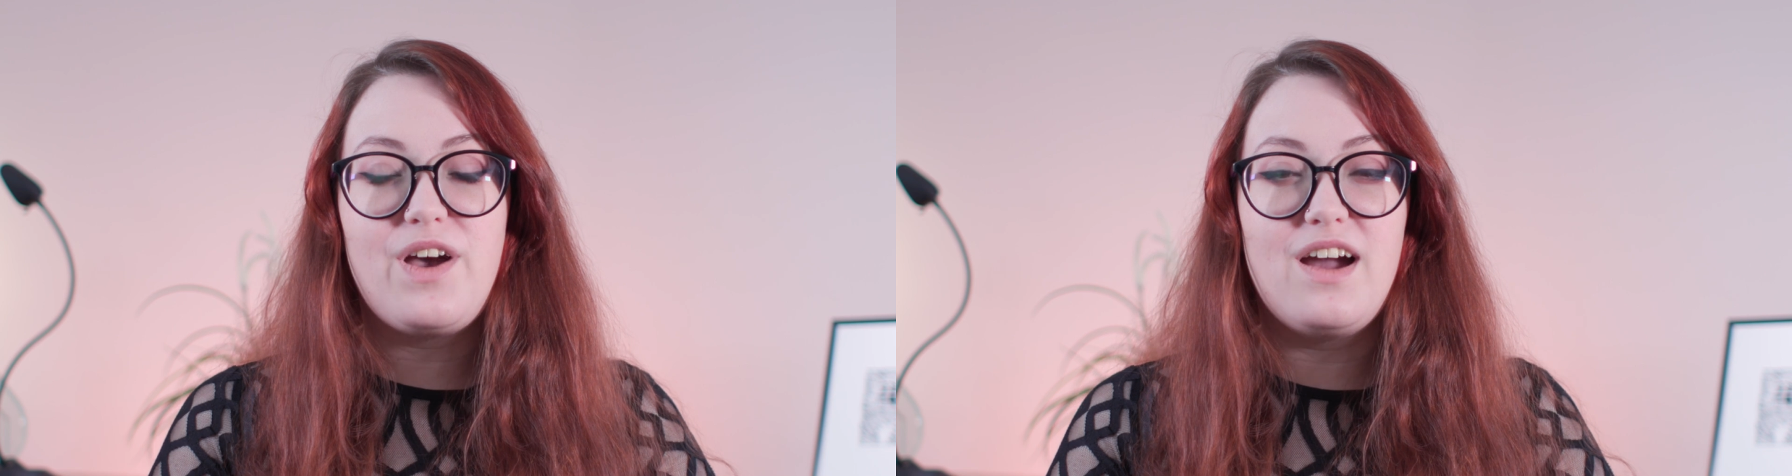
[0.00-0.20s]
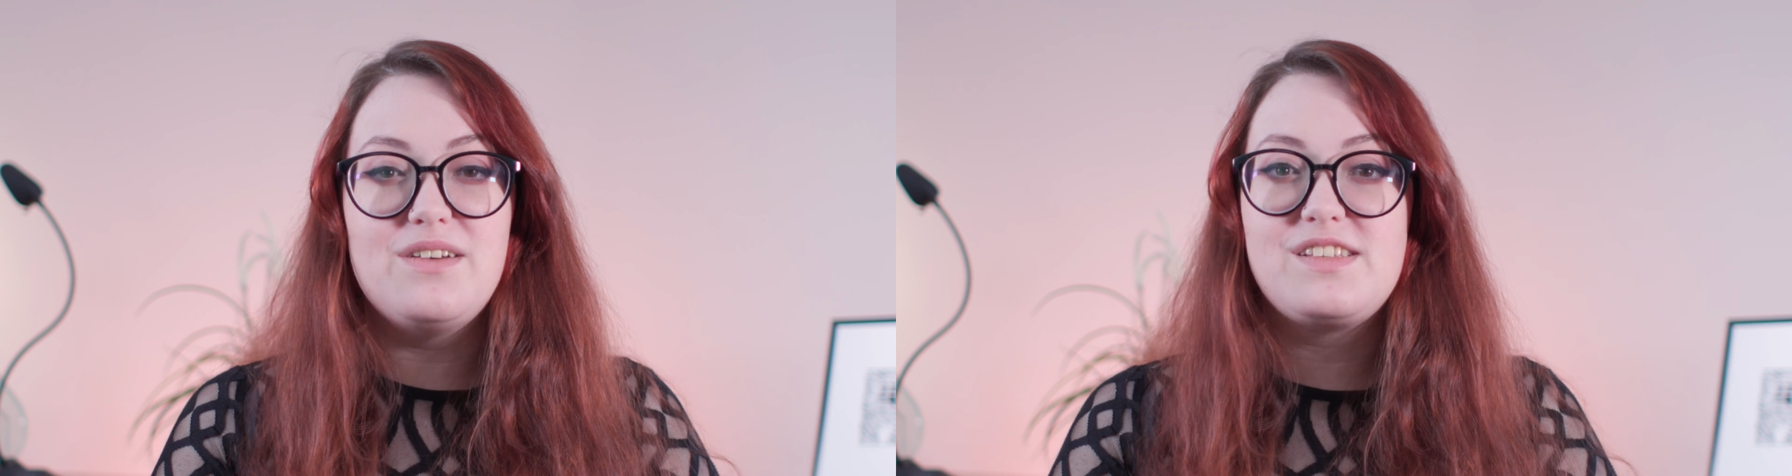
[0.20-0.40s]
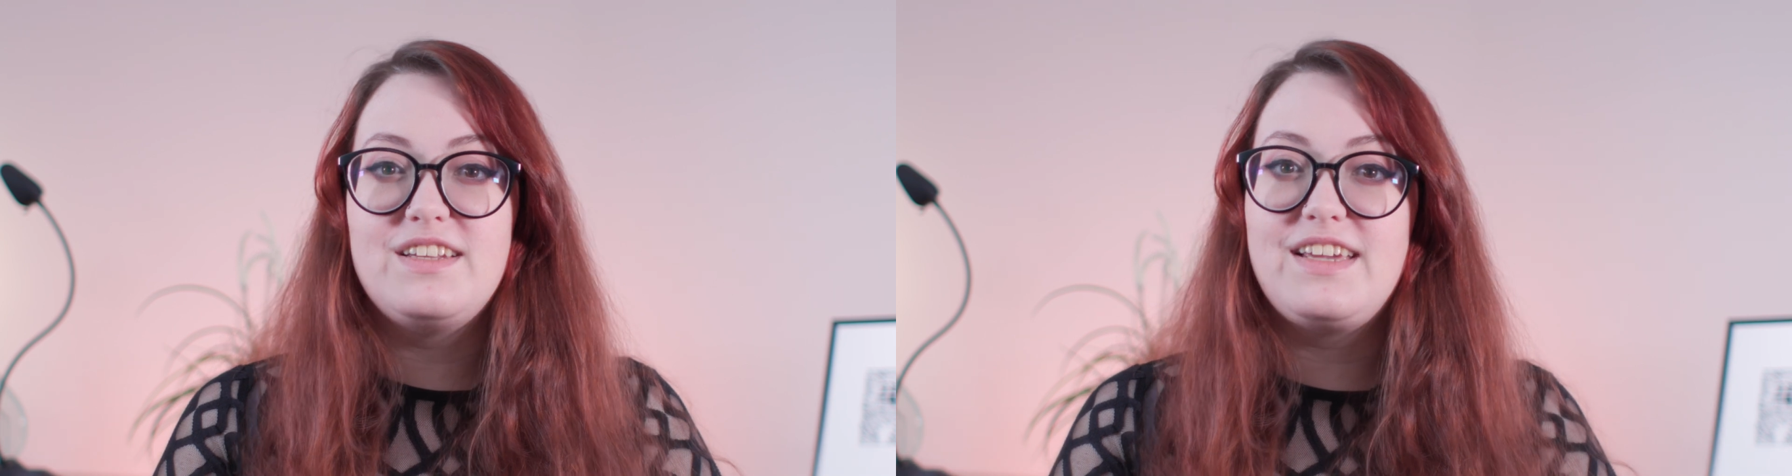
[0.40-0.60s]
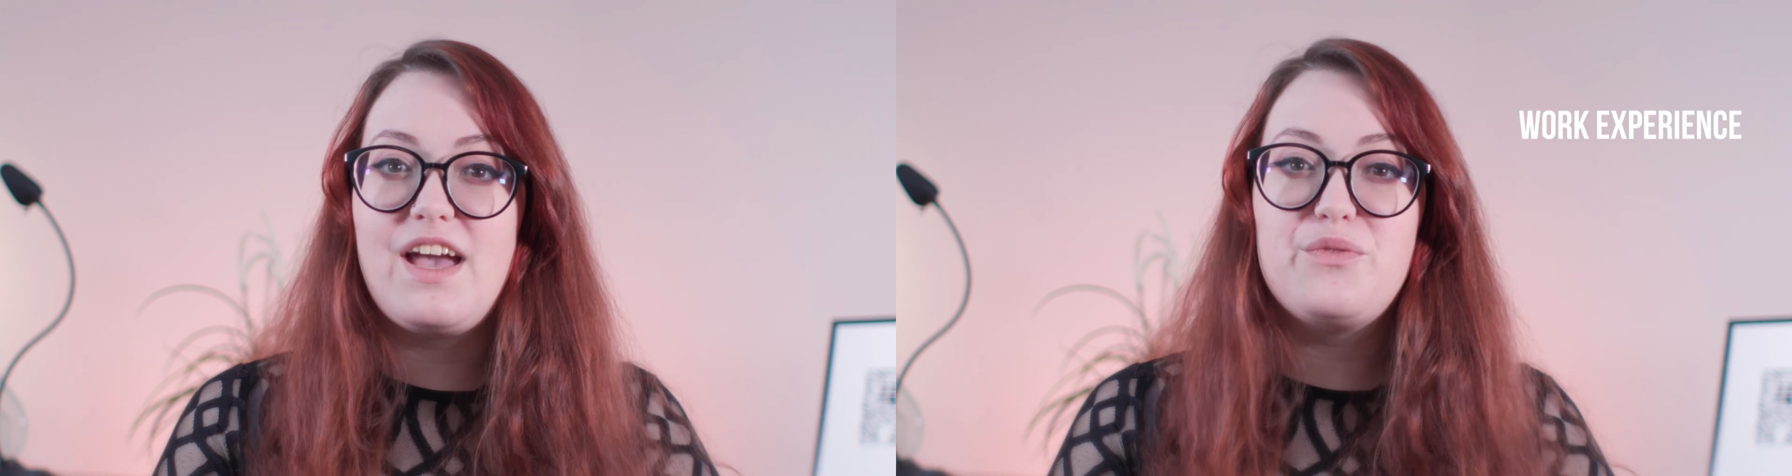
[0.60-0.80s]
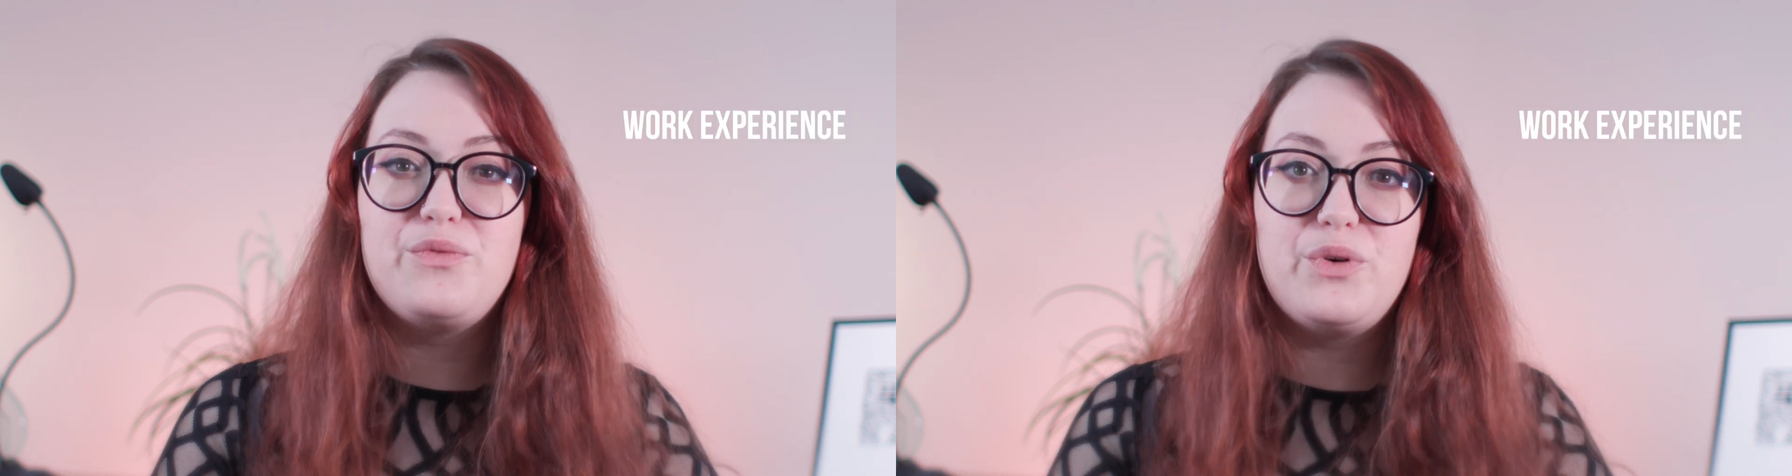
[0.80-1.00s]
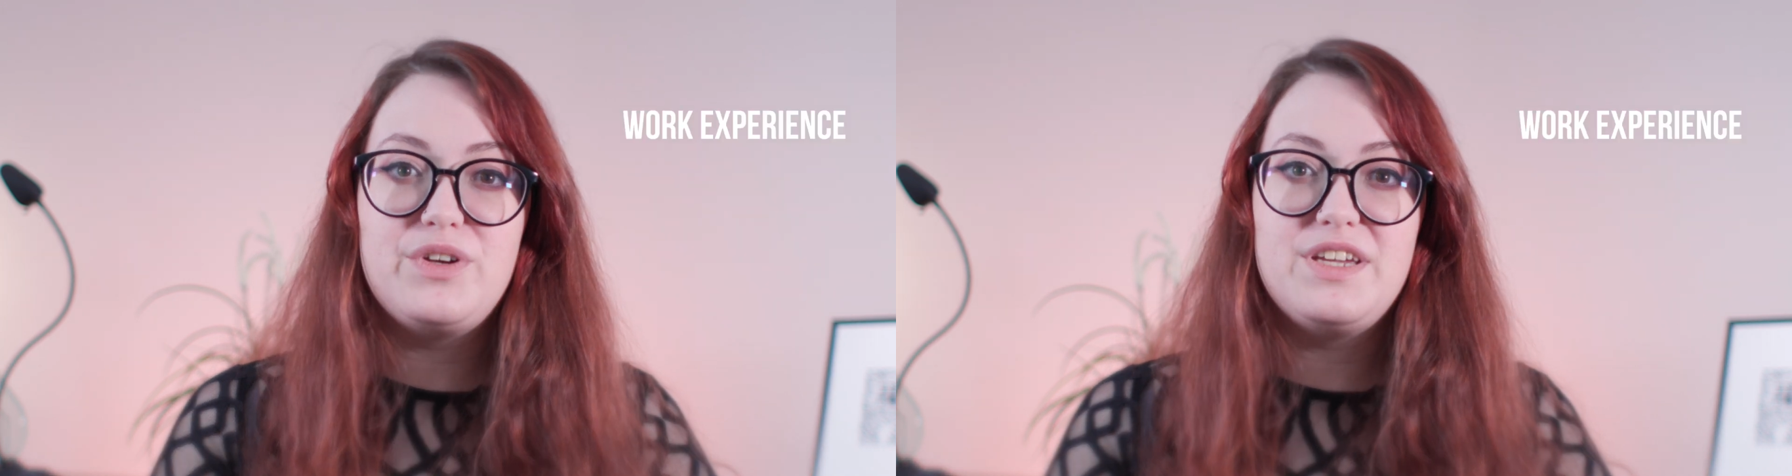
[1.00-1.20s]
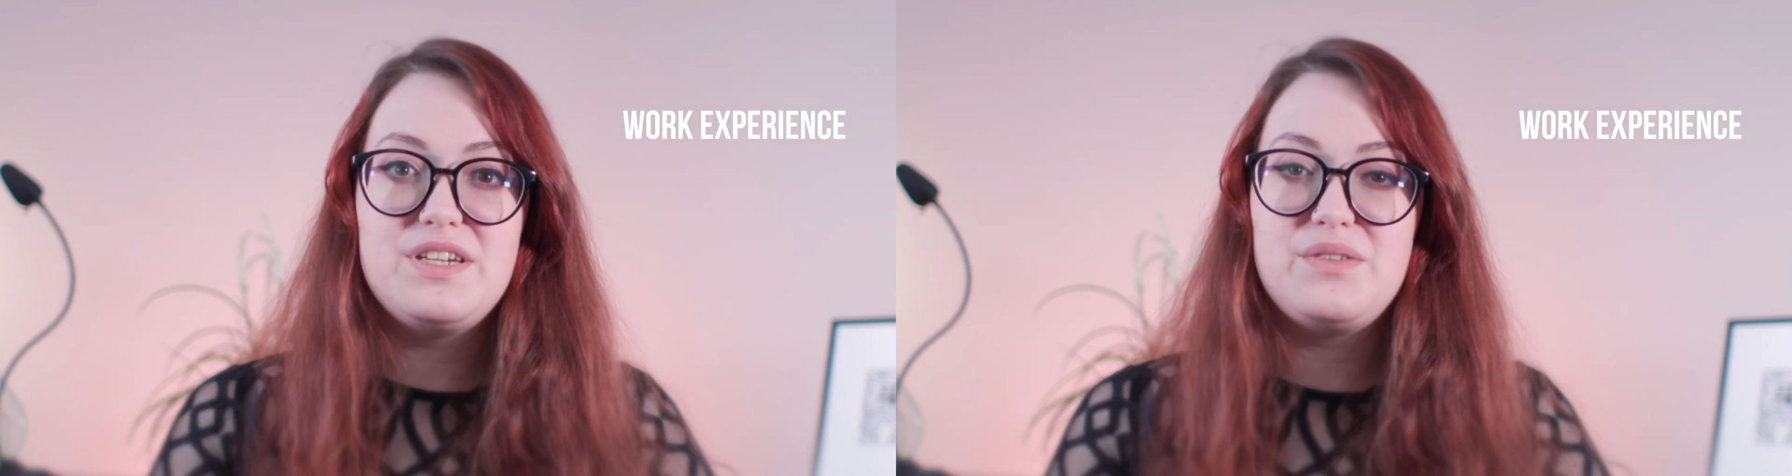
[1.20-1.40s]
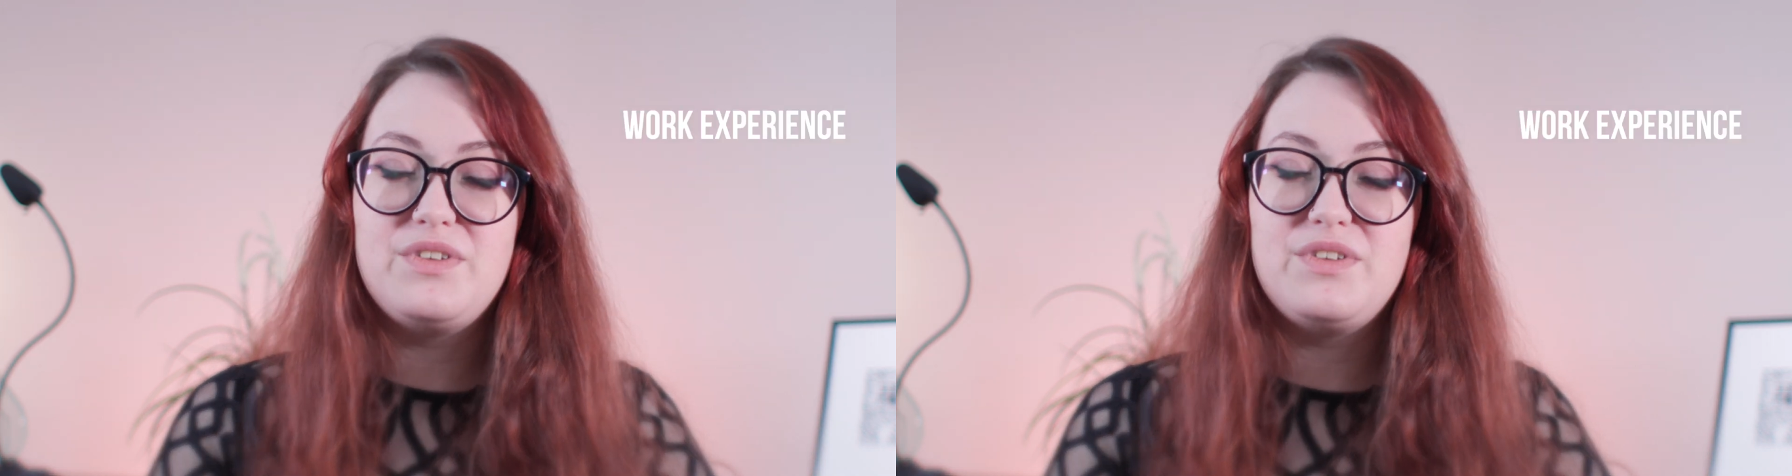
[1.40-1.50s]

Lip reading: I was going to get 4 years of